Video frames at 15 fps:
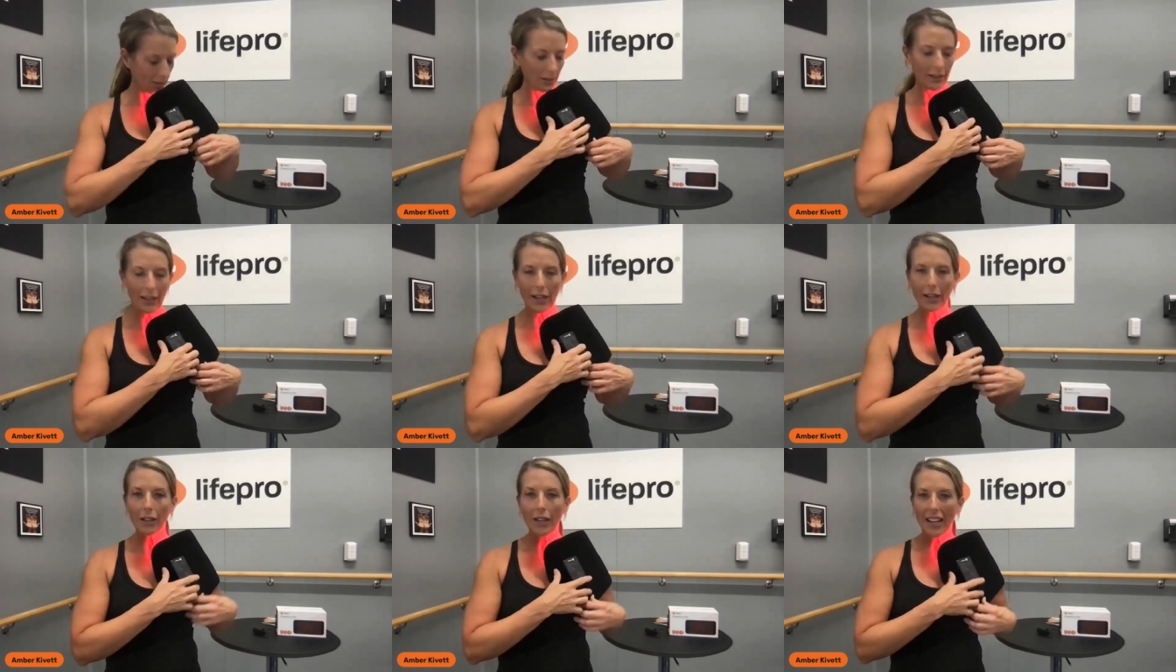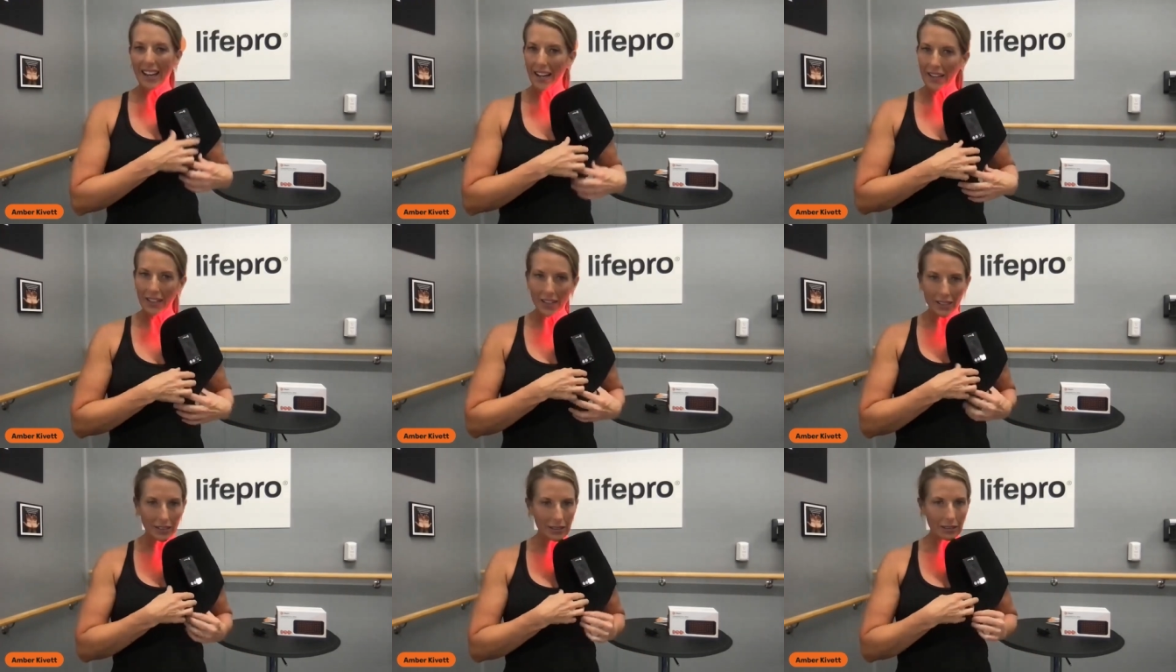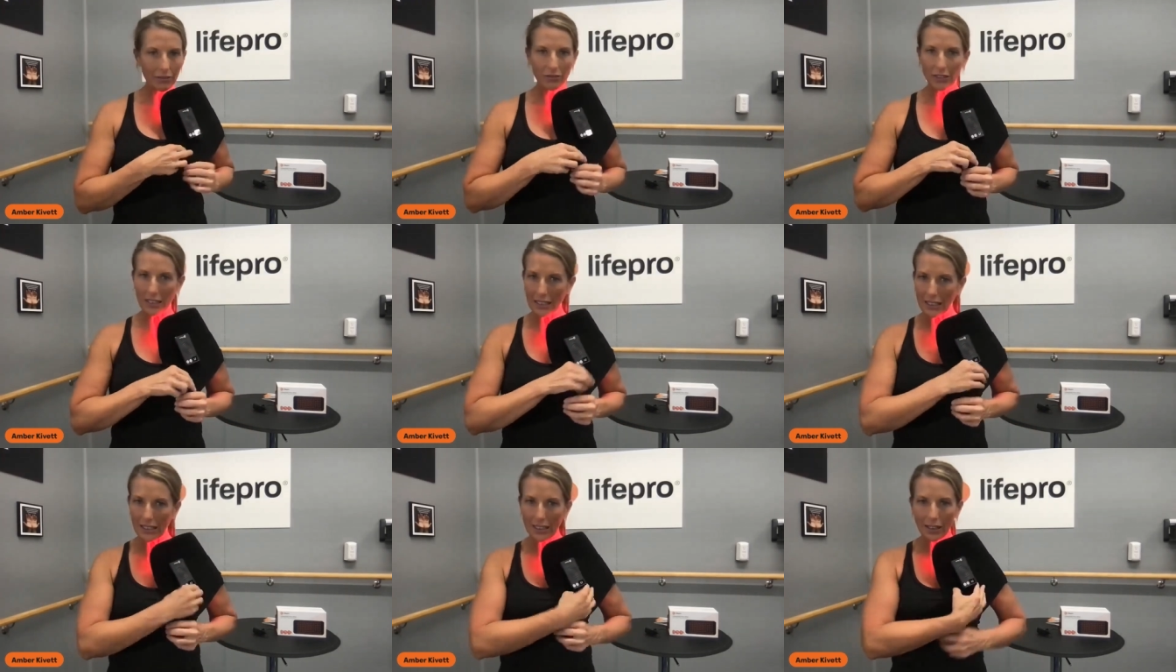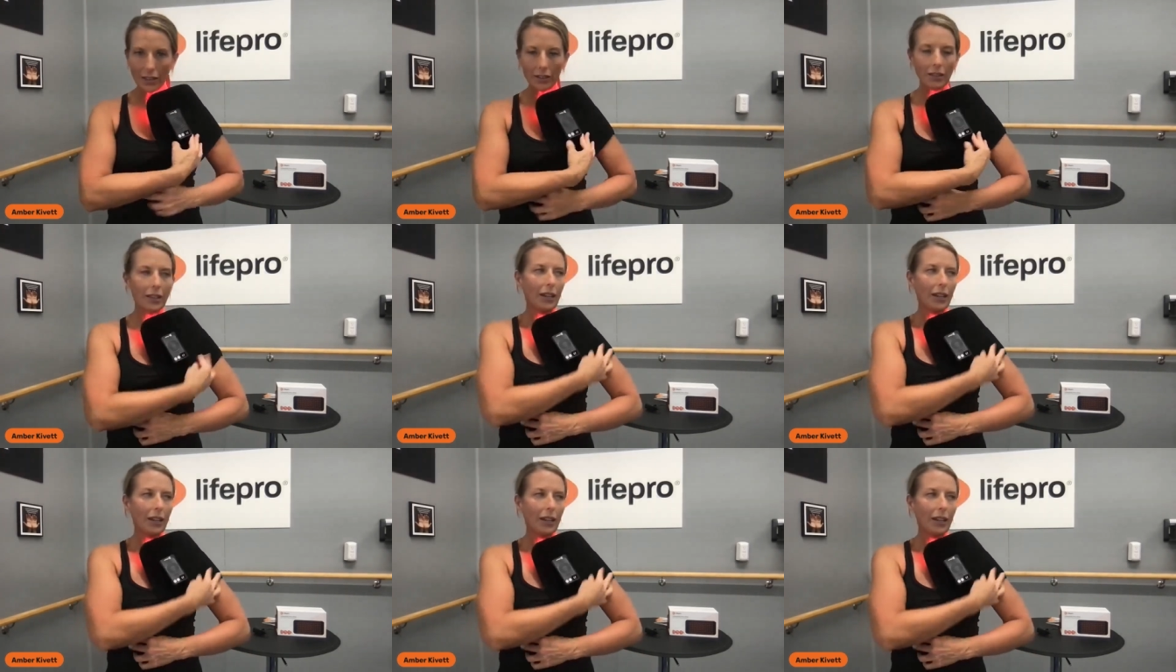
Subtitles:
Okay, headaches, fatigue,